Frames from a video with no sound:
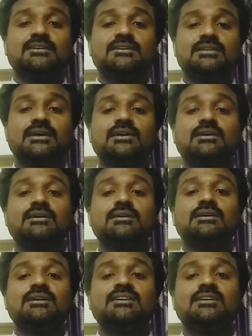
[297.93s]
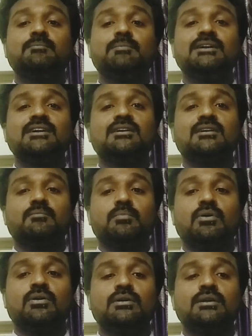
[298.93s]
They are dependent
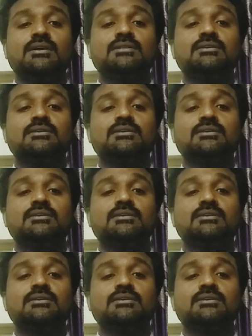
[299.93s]
upon